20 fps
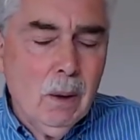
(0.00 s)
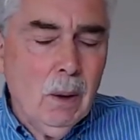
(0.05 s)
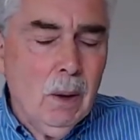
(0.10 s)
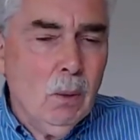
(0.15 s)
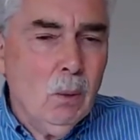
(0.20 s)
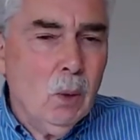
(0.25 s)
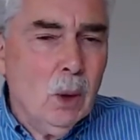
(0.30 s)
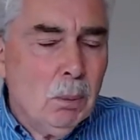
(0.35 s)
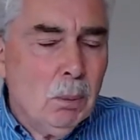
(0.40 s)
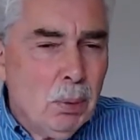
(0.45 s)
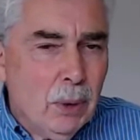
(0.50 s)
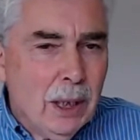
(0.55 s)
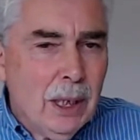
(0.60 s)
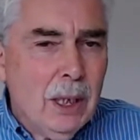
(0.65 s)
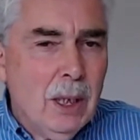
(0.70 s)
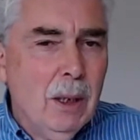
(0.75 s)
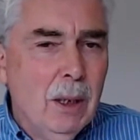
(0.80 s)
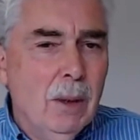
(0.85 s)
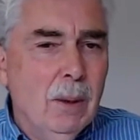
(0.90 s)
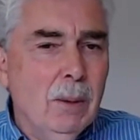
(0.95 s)
will bring
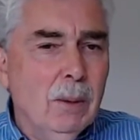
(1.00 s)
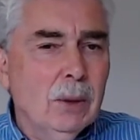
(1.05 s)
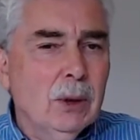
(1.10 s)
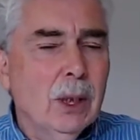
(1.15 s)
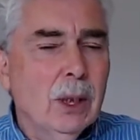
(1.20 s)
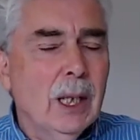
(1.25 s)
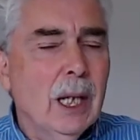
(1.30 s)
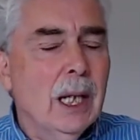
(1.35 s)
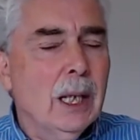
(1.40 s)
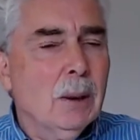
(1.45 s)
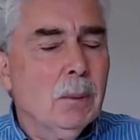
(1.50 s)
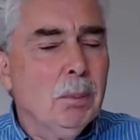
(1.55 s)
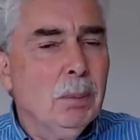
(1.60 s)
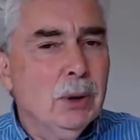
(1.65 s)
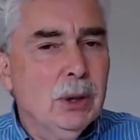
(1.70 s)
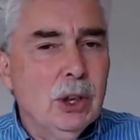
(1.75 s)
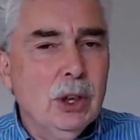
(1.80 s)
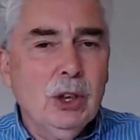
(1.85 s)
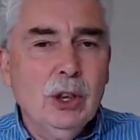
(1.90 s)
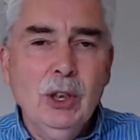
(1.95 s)
you to that
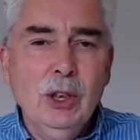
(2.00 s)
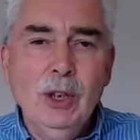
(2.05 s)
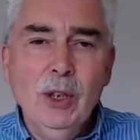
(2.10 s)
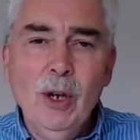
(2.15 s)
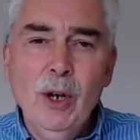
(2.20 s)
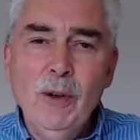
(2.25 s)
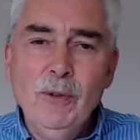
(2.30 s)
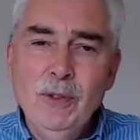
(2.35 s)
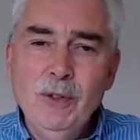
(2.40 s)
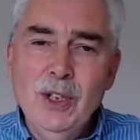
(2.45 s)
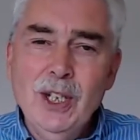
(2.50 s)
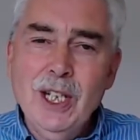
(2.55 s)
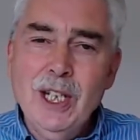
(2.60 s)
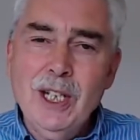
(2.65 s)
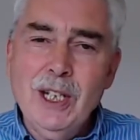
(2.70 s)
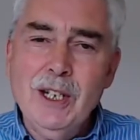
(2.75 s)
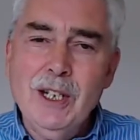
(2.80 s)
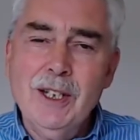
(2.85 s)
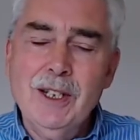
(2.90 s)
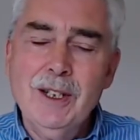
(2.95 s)
position of
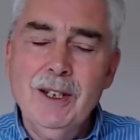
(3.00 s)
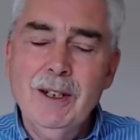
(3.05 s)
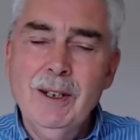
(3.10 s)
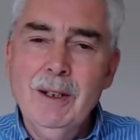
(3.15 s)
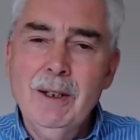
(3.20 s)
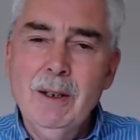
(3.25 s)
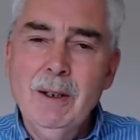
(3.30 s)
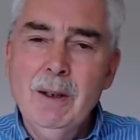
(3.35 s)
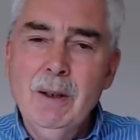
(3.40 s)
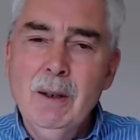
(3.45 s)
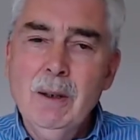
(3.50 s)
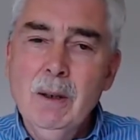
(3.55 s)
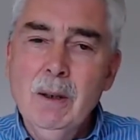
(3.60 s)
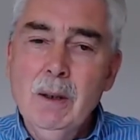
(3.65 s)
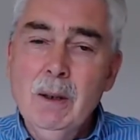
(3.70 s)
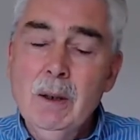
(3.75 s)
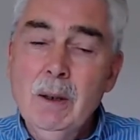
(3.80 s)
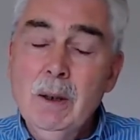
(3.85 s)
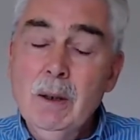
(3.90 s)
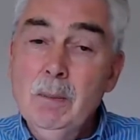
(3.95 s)
need.
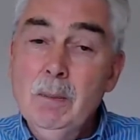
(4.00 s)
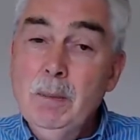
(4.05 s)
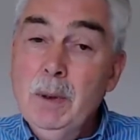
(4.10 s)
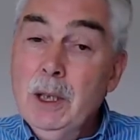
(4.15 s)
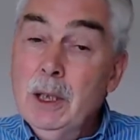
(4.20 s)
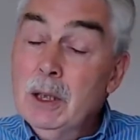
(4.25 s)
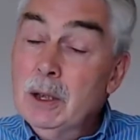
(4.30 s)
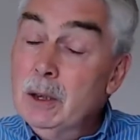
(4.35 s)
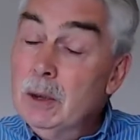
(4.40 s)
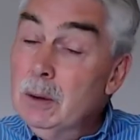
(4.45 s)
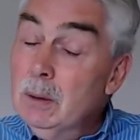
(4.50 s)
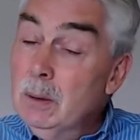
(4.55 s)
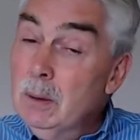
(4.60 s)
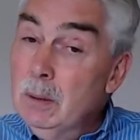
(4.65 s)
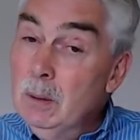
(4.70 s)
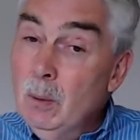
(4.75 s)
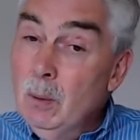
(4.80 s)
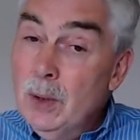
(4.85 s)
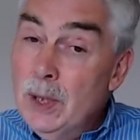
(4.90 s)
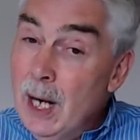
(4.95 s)
Because
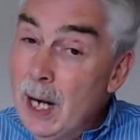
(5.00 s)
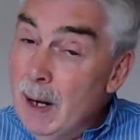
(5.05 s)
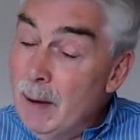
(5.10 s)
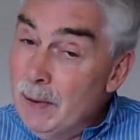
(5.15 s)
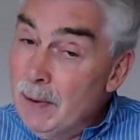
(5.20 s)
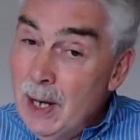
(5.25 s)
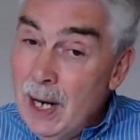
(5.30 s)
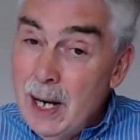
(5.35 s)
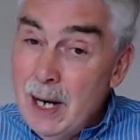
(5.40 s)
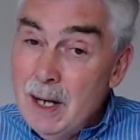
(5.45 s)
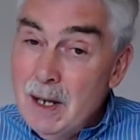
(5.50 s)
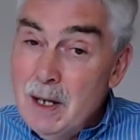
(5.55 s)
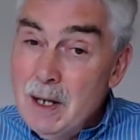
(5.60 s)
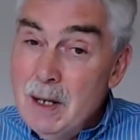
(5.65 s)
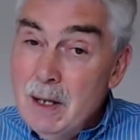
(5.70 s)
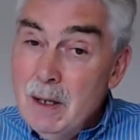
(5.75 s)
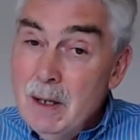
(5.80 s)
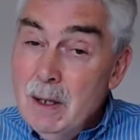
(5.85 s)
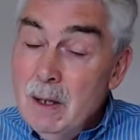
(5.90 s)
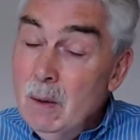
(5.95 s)
without that,
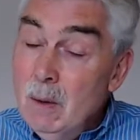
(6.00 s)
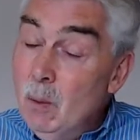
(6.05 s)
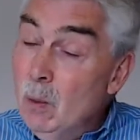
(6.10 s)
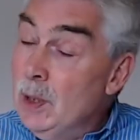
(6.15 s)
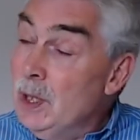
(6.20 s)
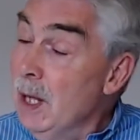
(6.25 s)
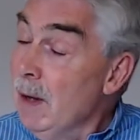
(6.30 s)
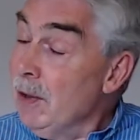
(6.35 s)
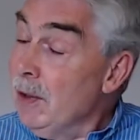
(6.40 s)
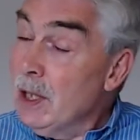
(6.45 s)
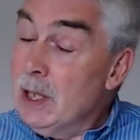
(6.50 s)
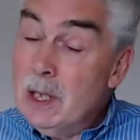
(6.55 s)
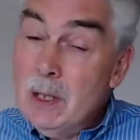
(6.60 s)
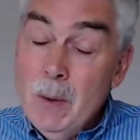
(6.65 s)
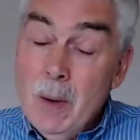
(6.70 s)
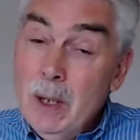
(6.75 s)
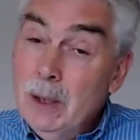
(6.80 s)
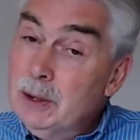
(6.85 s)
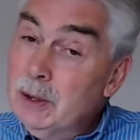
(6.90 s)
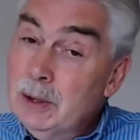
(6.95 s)
we're never going to
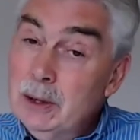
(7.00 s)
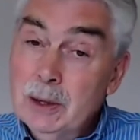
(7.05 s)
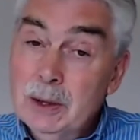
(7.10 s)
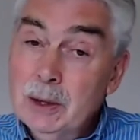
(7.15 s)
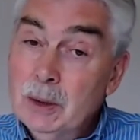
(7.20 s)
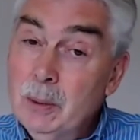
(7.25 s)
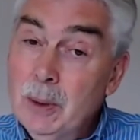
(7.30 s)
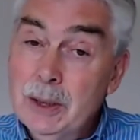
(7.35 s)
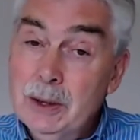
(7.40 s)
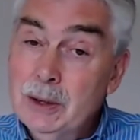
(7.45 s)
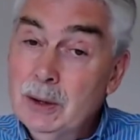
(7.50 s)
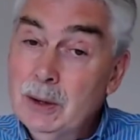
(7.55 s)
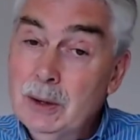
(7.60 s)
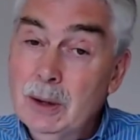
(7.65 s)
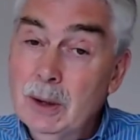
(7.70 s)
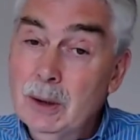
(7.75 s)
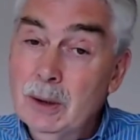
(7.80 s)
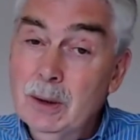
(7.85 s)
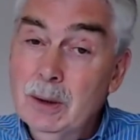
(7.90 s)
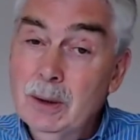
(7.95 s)
ask this
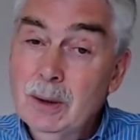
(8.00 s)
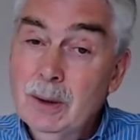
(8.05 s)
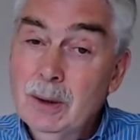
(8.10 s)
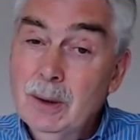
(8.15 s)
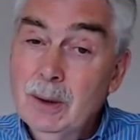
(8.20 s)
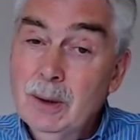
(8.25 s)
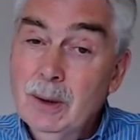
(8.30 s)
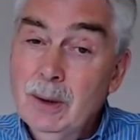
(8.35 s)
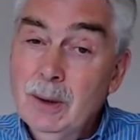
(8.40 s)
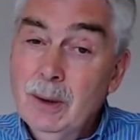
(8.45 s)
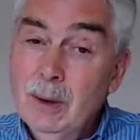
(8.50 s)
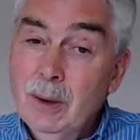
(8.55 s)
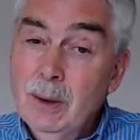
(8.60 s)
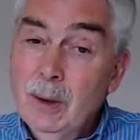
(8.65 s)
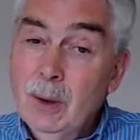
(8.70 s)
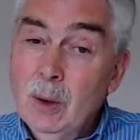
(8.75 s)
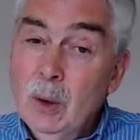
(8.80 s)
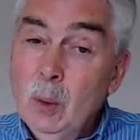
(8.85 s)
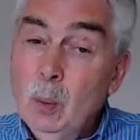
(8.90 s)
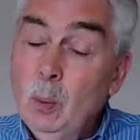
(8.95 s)
question.
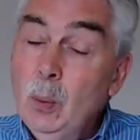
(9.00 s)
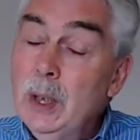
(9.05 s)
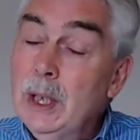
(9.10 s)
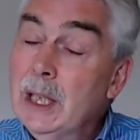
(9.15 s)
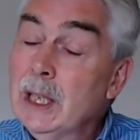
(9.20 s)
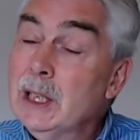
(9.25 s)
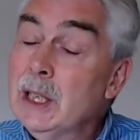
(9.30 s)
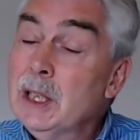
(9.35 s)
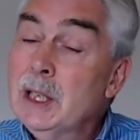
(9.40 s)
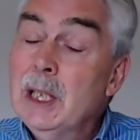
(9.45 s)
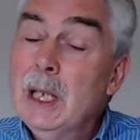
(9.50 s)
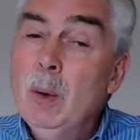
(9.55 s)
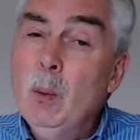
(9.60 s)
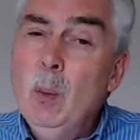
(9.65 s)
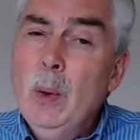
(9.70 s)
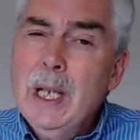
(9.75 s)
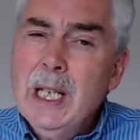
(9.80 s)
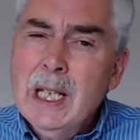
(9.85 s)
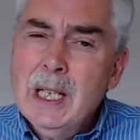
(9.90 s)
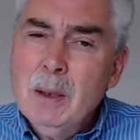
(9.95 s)
We're going to think we
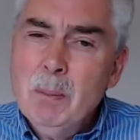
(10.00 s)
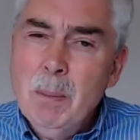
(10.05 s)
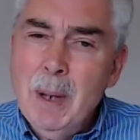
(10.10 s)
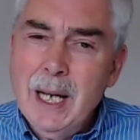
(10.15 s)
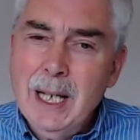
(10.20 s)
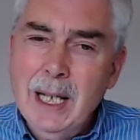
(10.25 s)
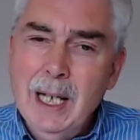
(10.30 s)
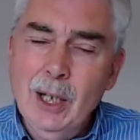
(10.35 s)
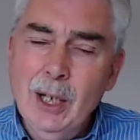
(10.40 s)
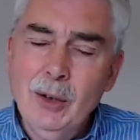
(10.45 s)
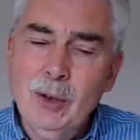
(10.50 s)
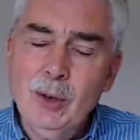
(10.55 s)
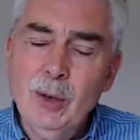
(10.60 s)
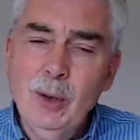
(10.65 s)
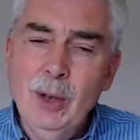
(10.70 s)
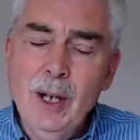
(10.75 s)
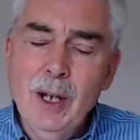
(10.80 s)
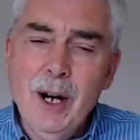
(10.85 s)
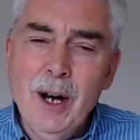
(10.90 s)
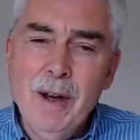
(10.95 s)
can make it through
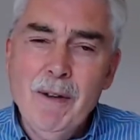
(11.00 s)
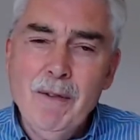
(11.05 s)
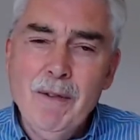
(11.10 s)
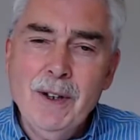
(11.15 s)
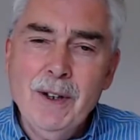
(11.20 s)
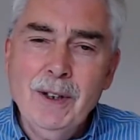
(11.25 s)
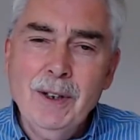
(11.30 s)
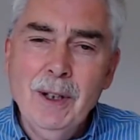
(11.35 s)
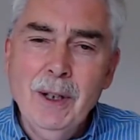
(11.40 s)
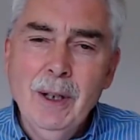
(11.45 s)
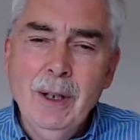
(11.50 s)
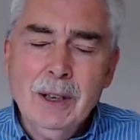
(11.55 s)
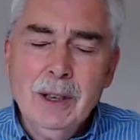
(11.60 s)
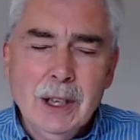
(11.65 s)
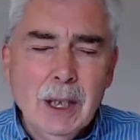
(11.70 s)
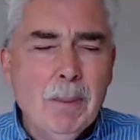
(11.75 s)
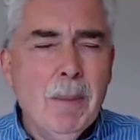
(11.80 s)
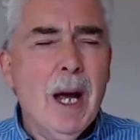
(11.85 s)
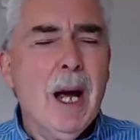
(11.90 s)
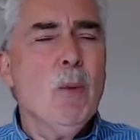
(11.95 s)
life and
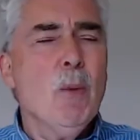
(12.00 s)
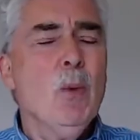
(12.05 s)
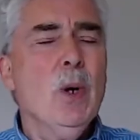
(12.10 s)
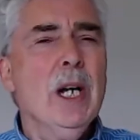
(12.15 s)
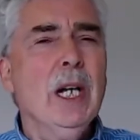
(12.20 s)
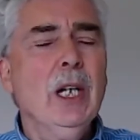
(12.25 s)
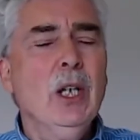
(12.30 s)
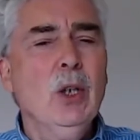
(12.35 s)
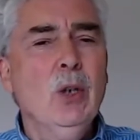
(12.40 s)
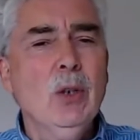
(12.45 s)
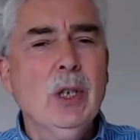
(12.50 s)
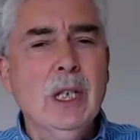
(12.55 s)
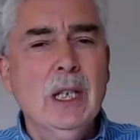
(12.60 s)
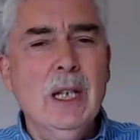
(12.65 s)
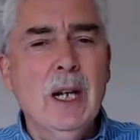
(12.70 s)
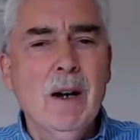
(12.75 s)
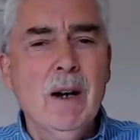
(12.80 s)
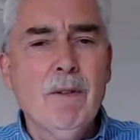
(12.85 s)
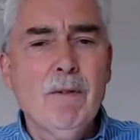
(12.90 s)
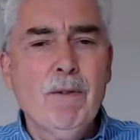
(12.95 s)
somehow we're good
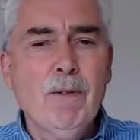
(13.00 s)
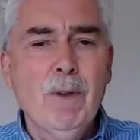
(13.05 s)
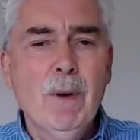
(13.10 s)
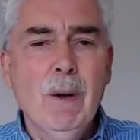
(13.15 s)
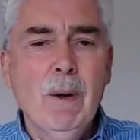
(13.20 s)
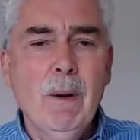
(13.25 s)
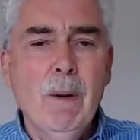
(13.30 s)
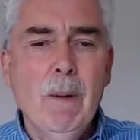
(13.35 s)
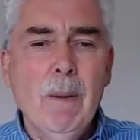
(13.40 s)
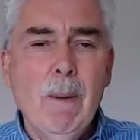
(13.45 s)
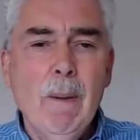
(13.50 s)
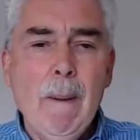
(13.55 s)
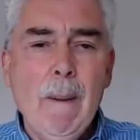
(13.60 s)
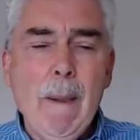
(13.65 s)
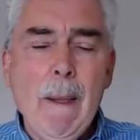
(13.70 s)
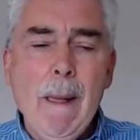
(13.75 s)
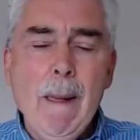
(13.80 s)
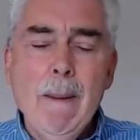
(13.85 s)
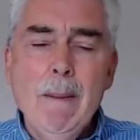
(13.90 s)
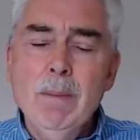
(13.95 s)
enough.
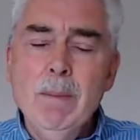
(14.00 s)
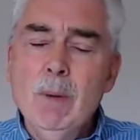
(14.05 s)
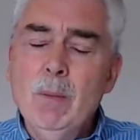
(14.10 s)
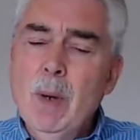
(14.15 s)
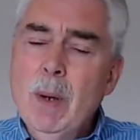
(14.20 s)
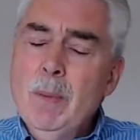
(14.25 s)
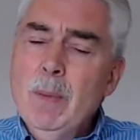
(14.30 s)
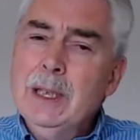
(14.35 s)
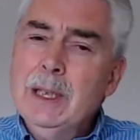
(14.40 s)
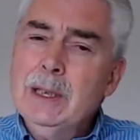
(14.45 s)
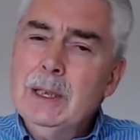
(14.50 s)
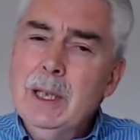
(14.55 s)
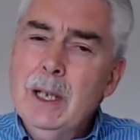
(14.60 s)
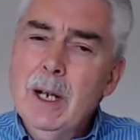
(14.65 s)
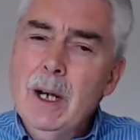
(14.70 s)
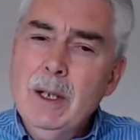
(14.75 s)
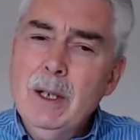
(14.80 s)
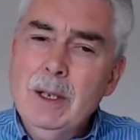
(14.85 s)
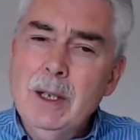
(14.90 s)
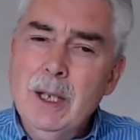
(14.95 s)
But when we see
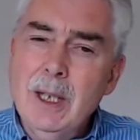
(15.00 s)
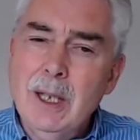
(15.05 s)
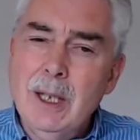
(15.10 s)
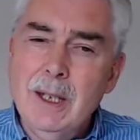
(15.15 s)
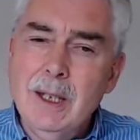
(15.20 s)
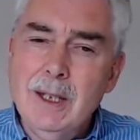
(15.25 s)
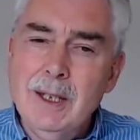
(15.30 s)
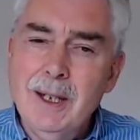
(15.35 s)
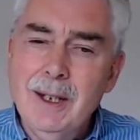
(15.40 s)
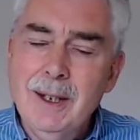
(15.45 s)
our need,